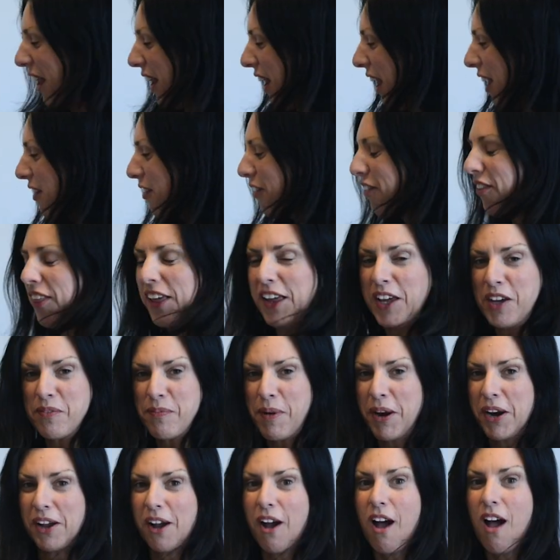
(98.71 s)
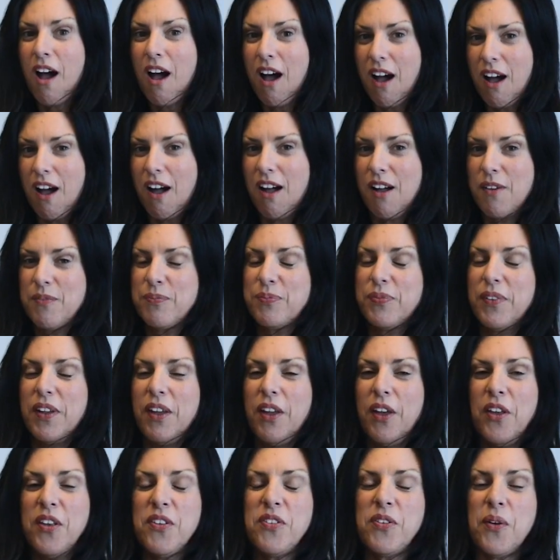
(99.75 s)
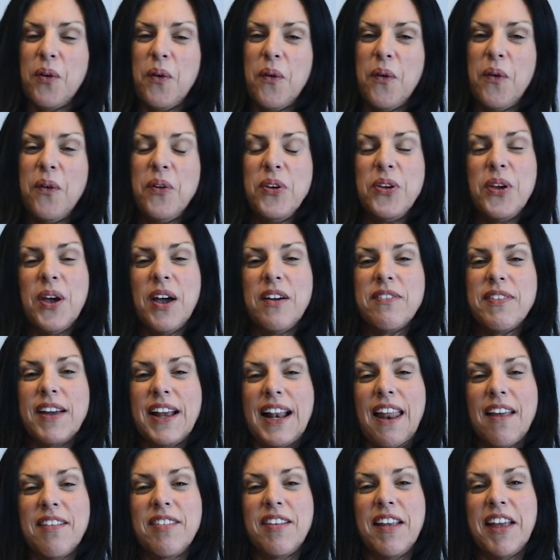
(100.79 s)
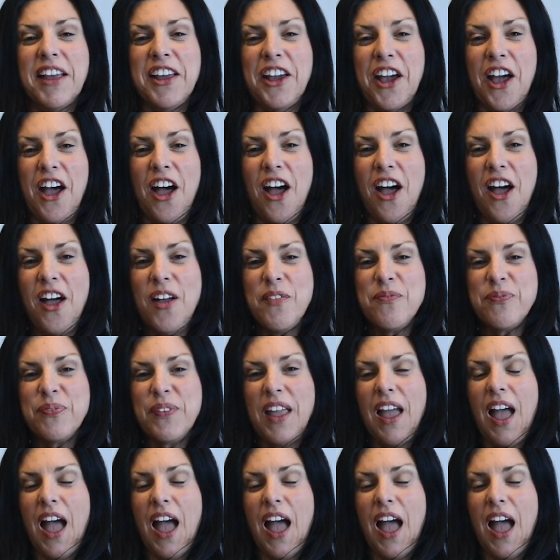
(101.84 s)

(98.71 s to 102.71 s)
Let's think about a car. So you have a classic car